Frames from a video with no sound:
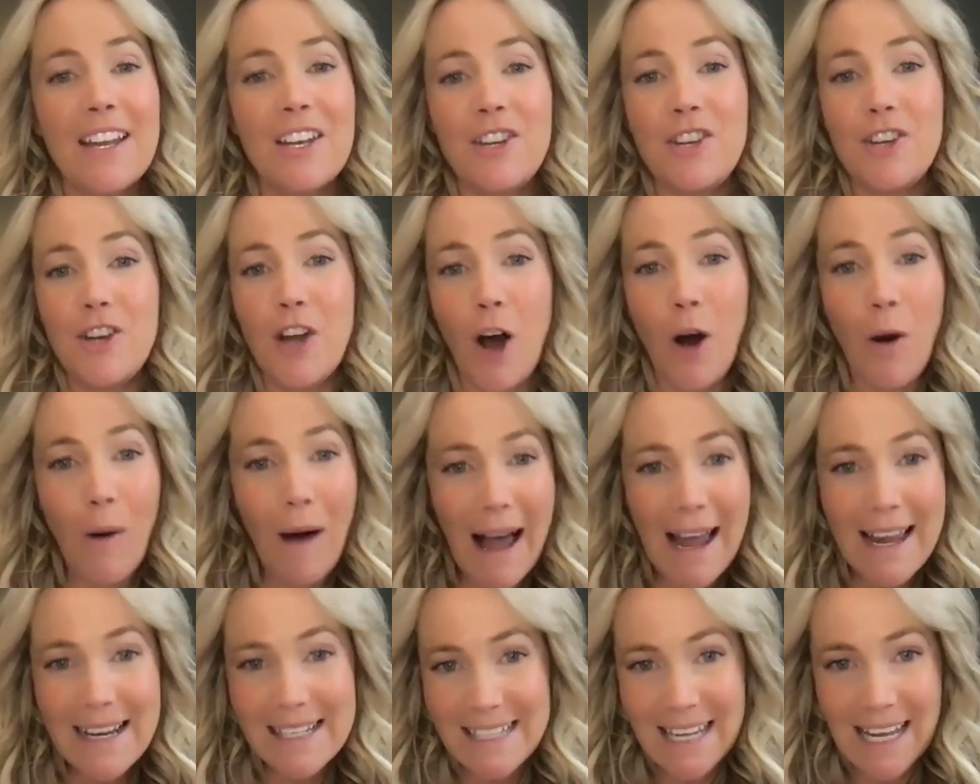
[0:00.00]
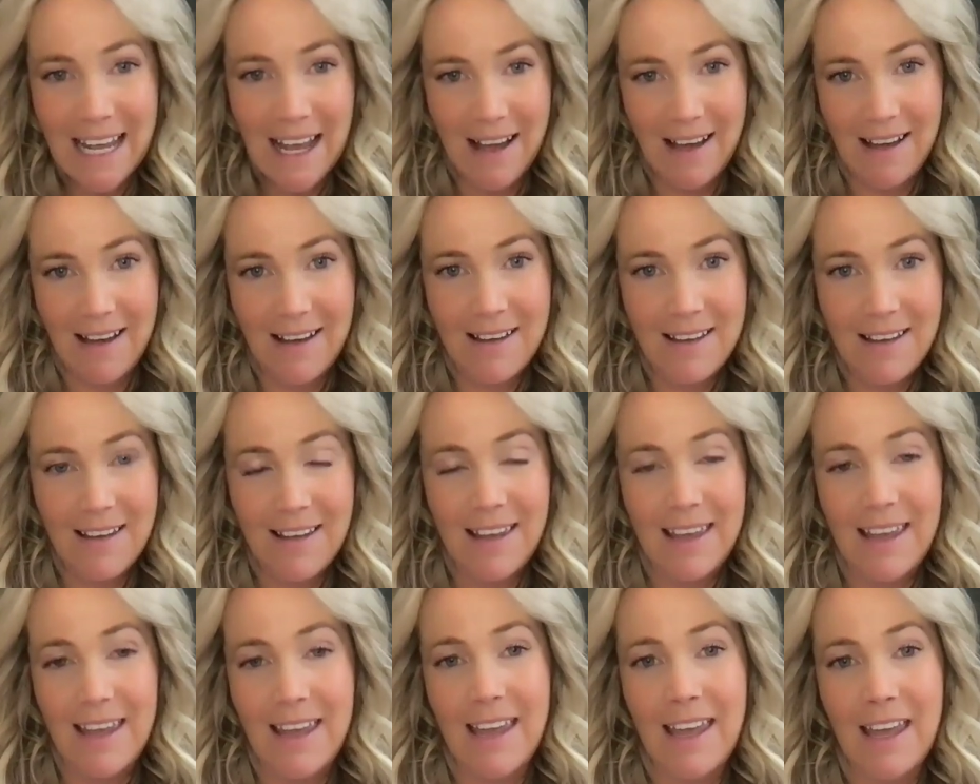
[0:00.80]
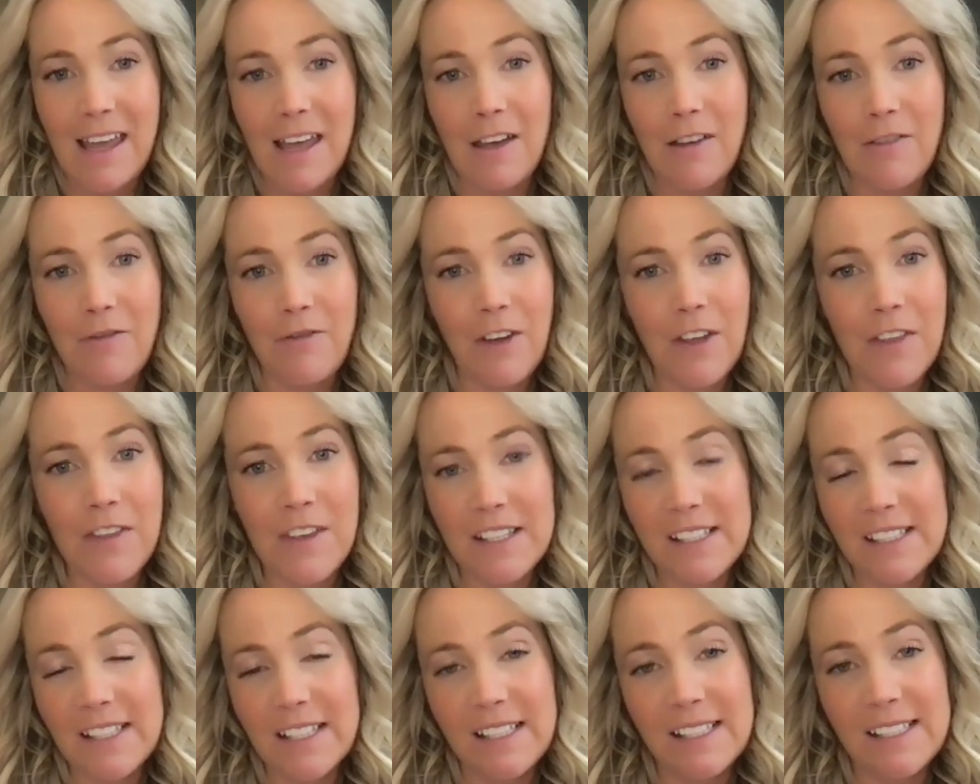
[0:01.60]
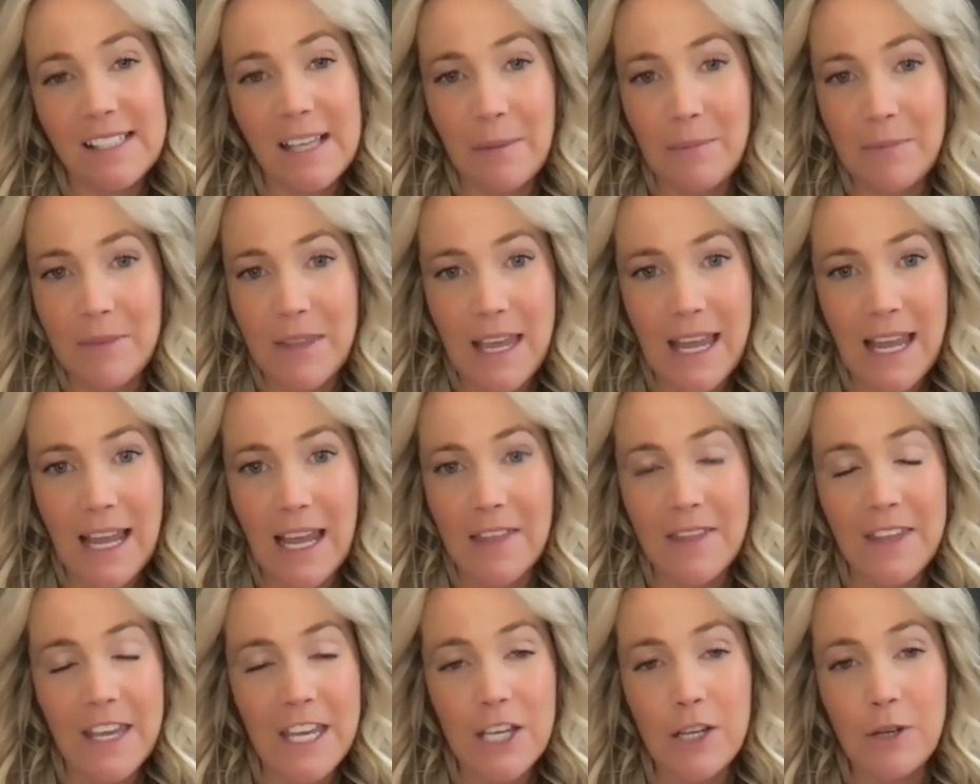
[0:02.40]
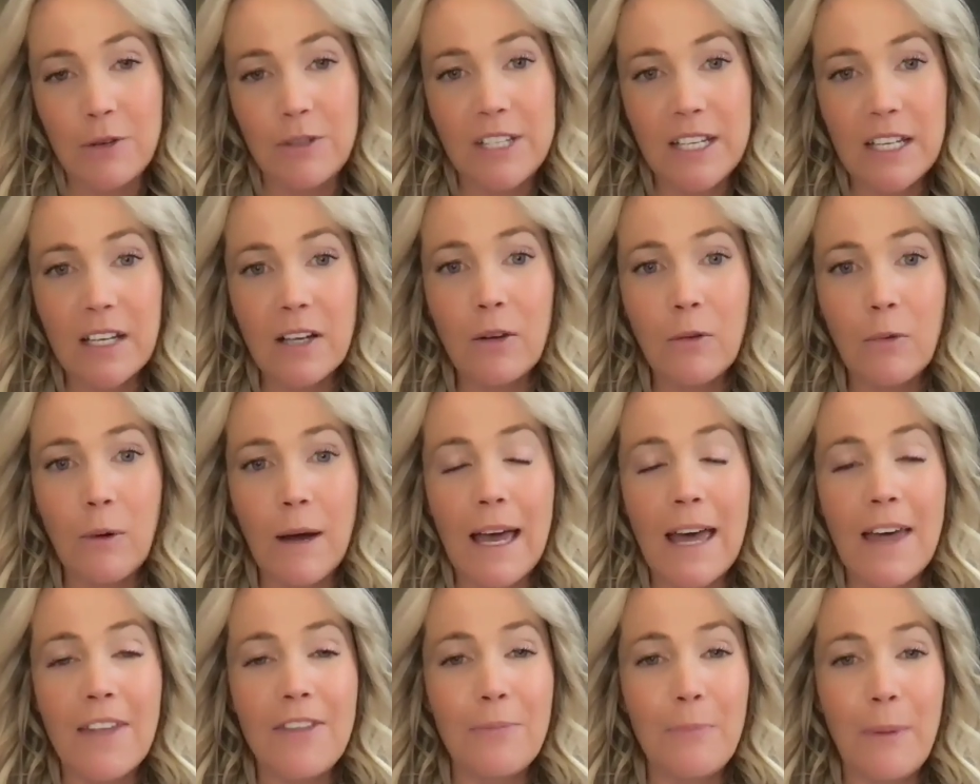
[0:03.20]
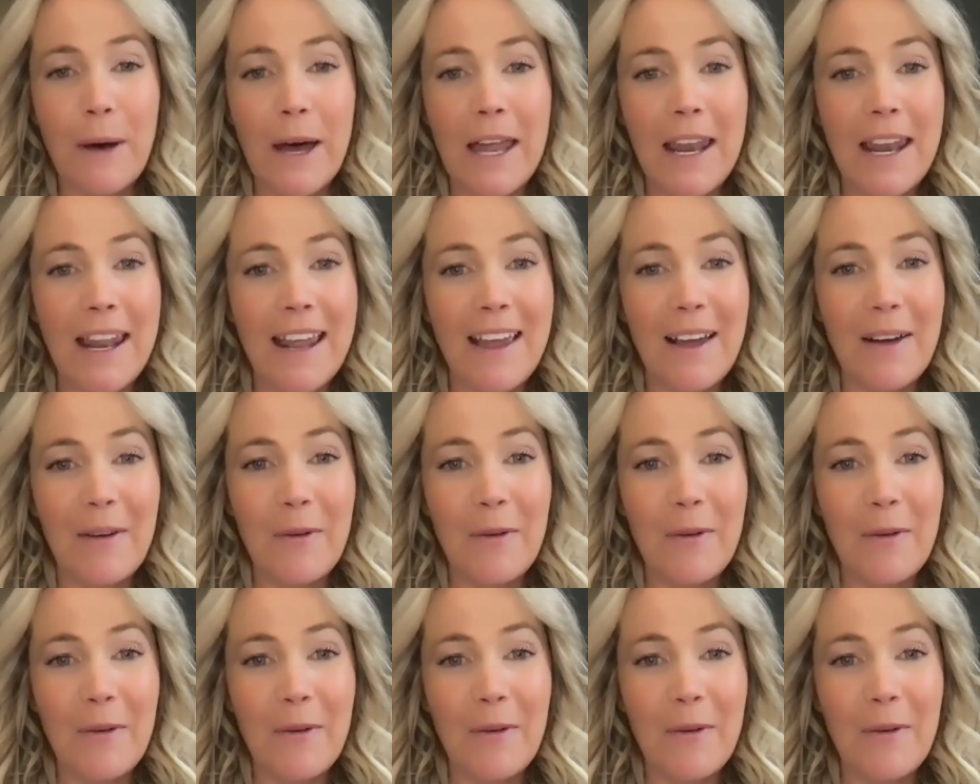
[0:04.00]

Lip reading: no idea if this is something that you deal with, but